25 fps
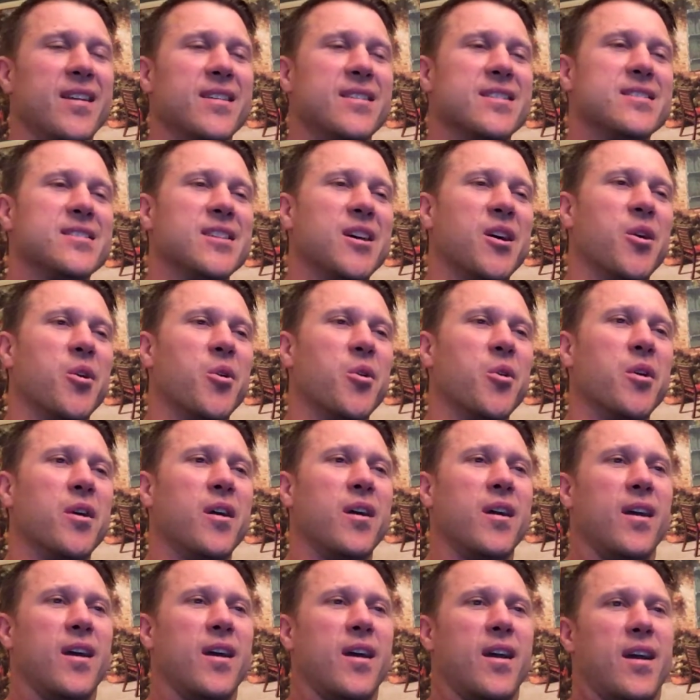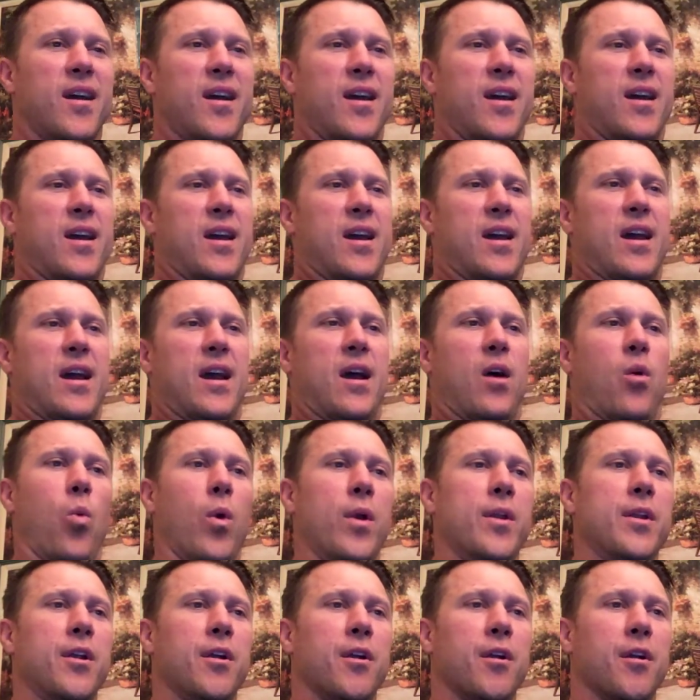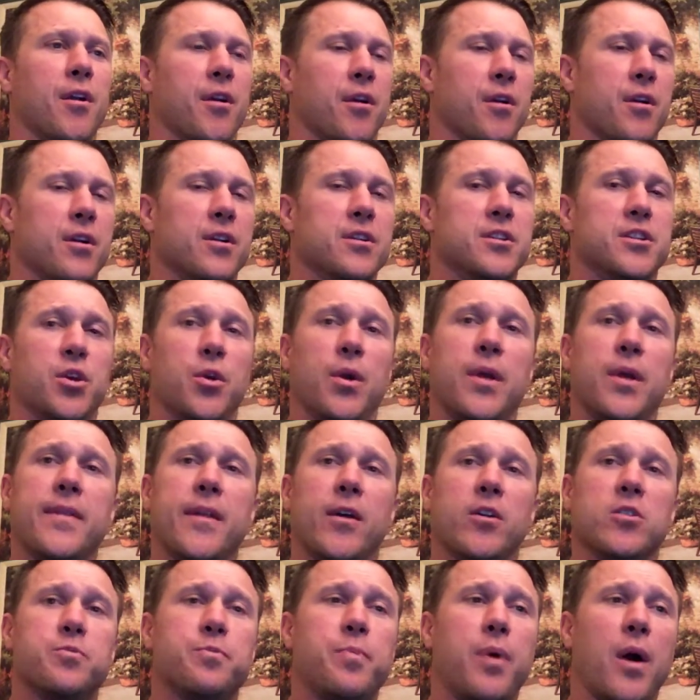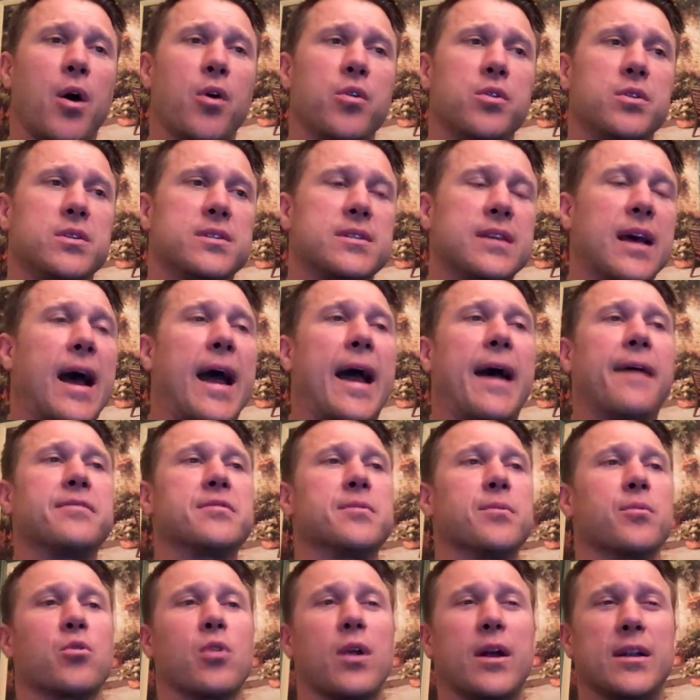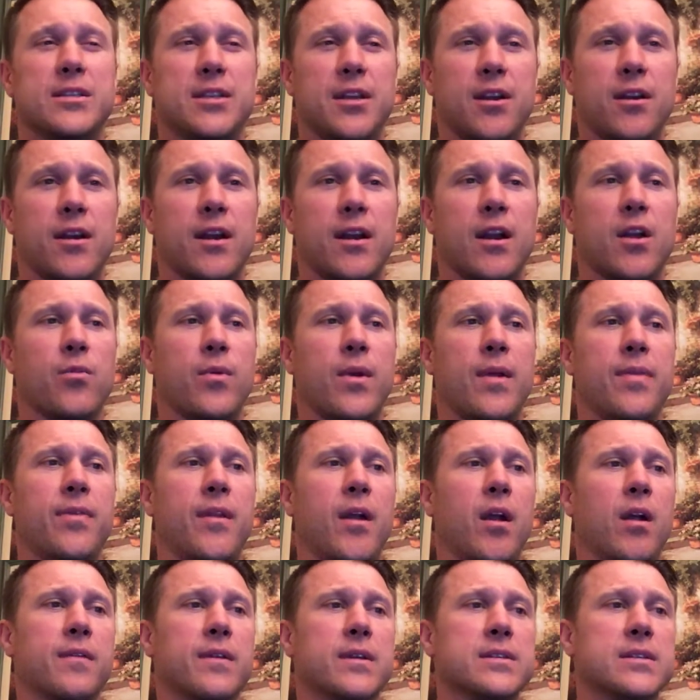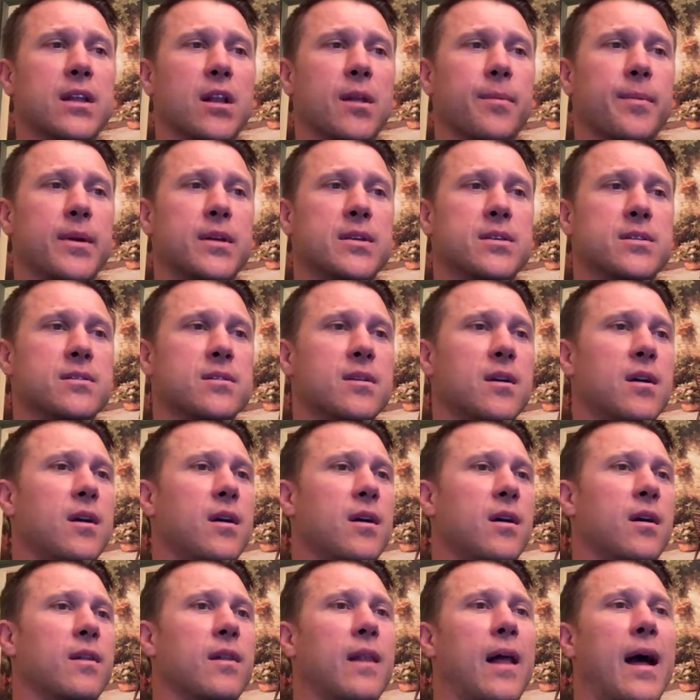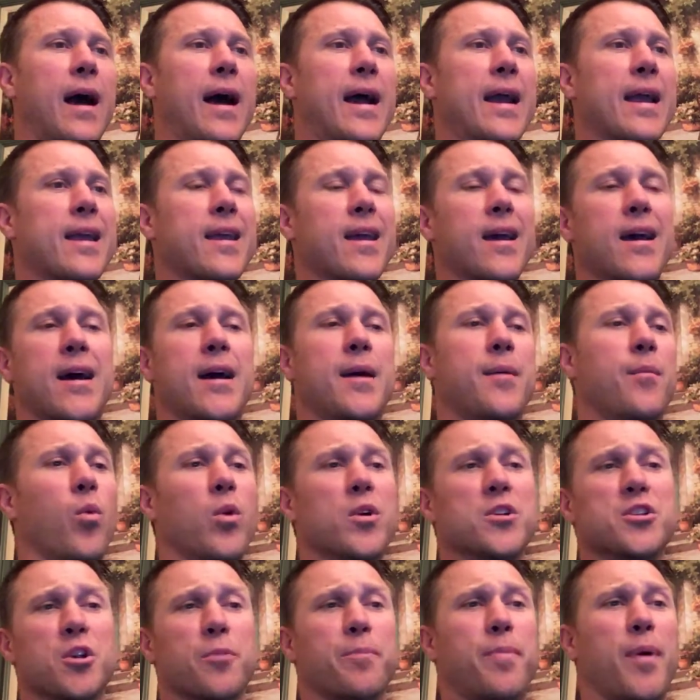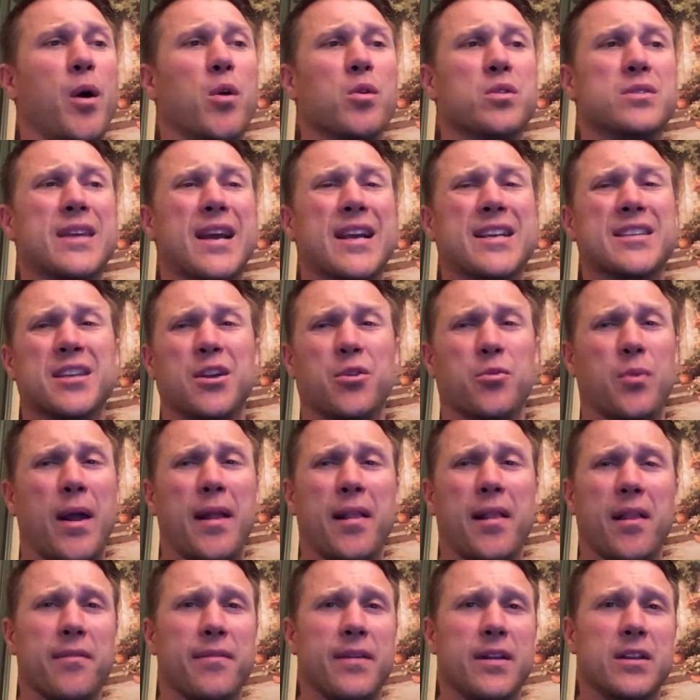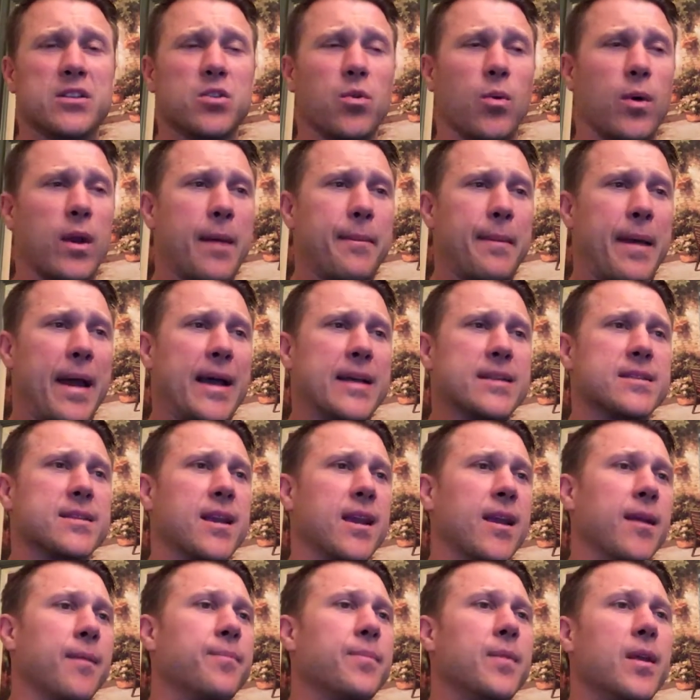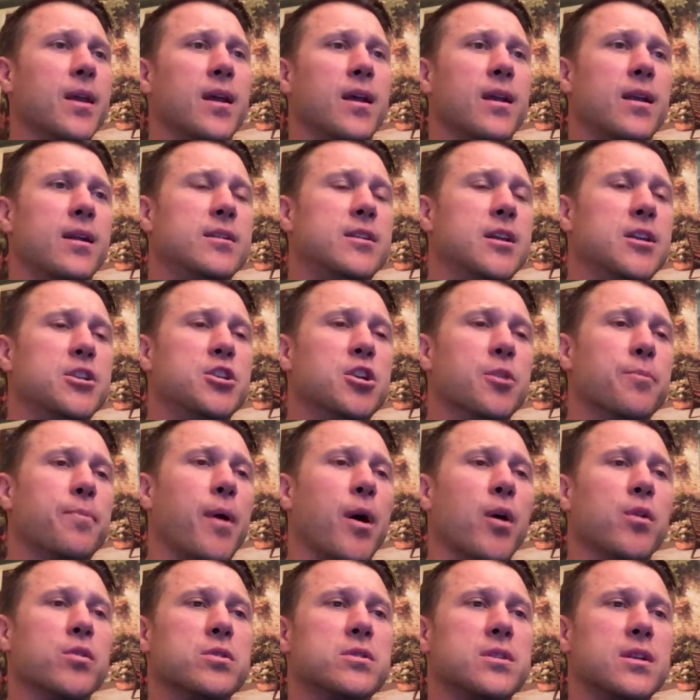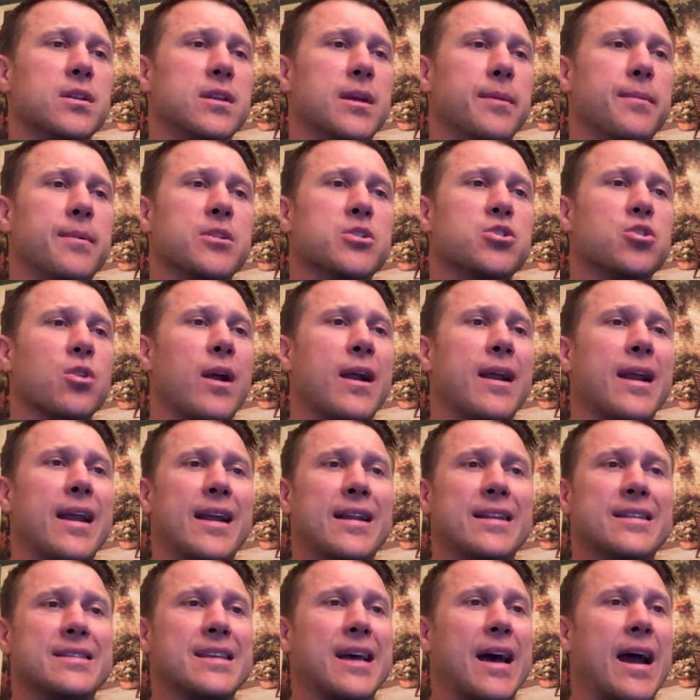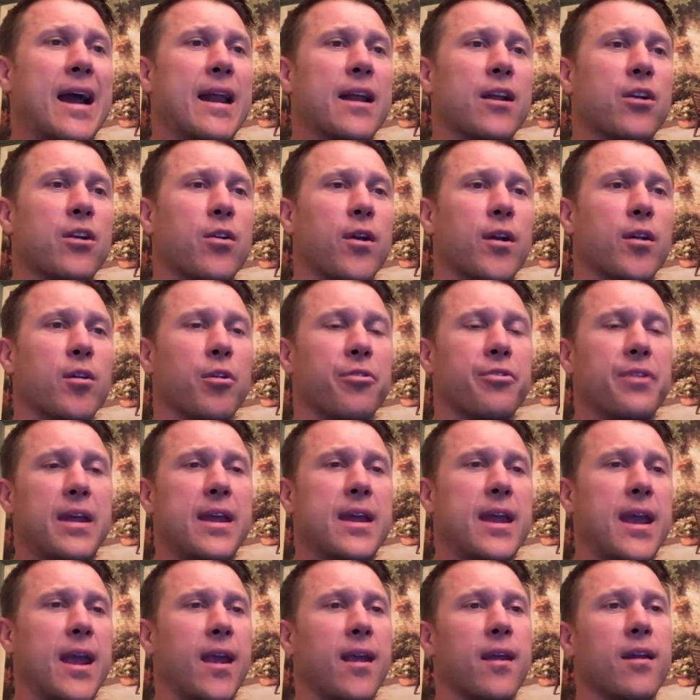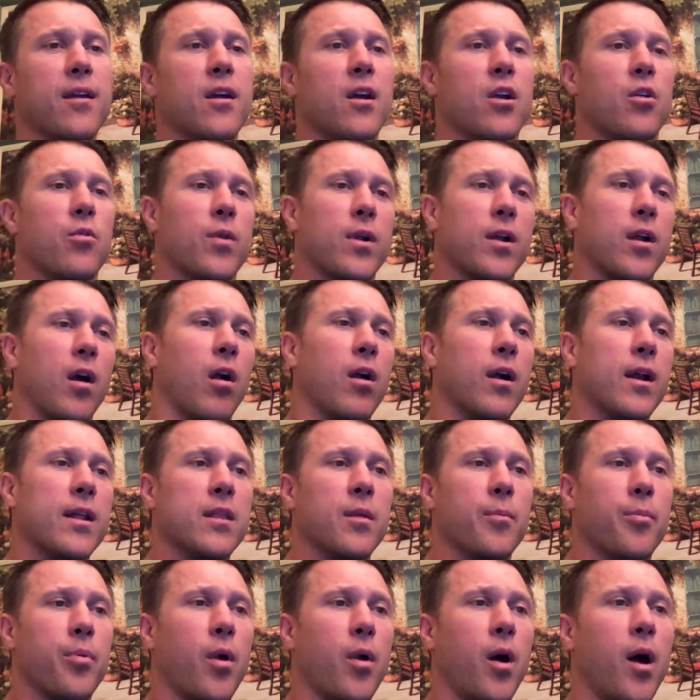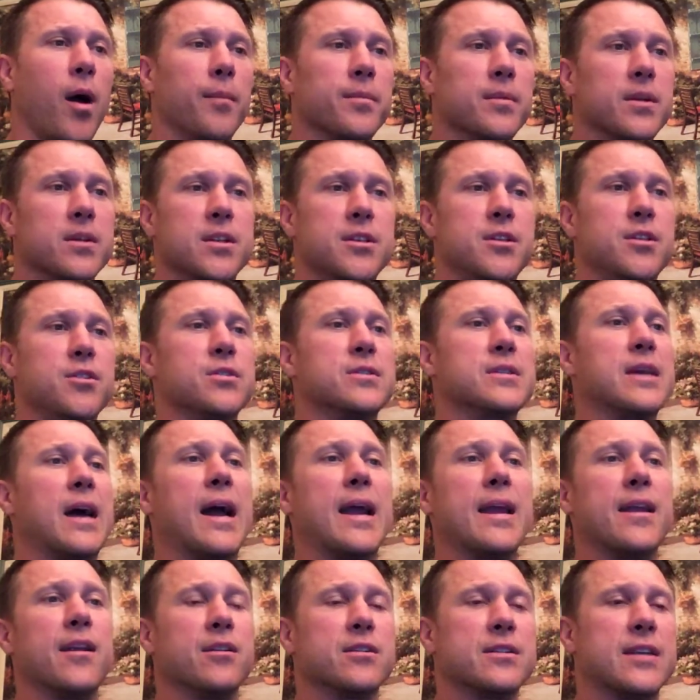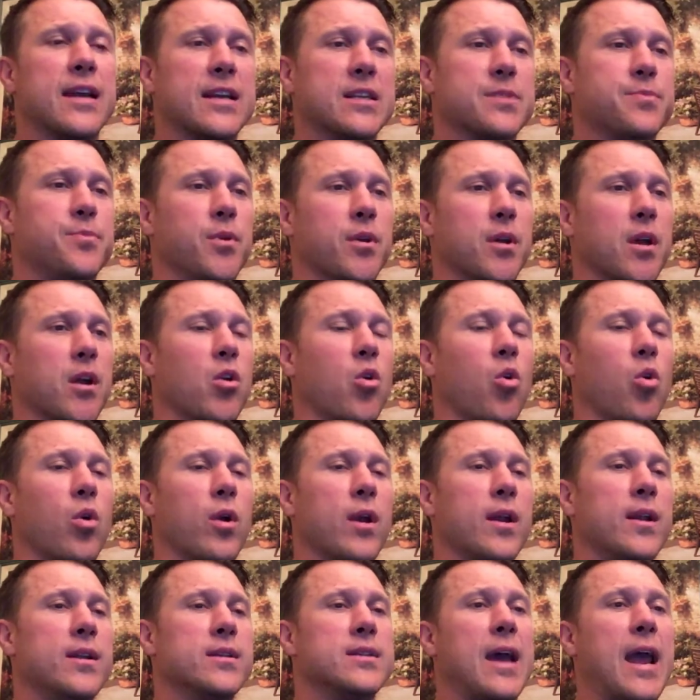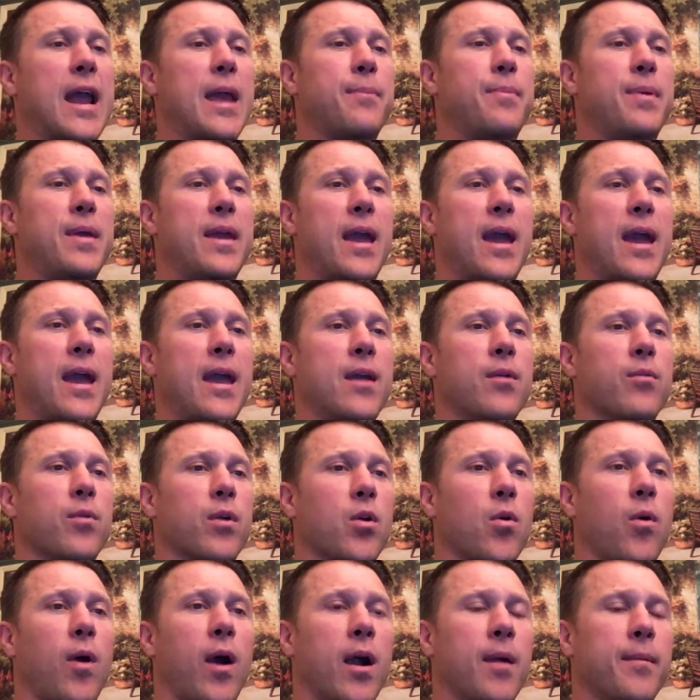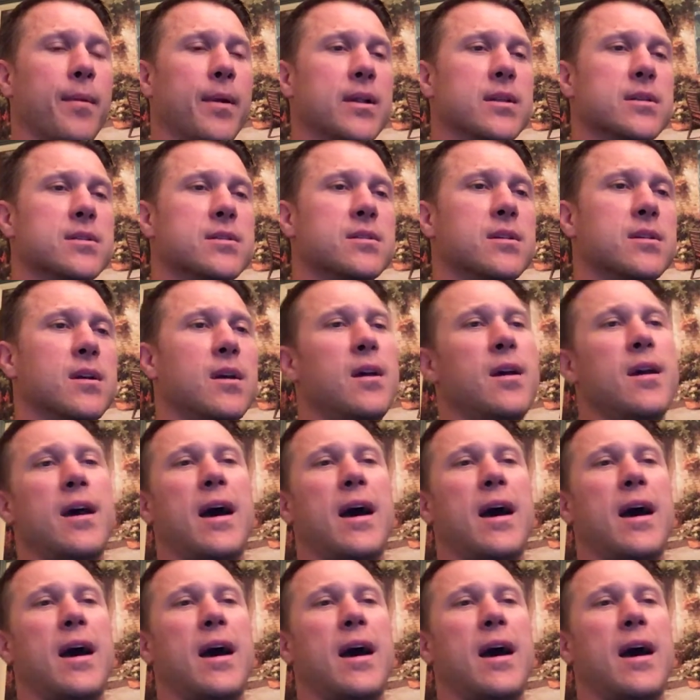So when you're doing those posts, I have some criteria written there in the syllabus, like was your post actually relevant to what I'm asking? Did your post demonstrate insight and critical thinking regarding the prompt? Did you cite your textbook according to APA requirements?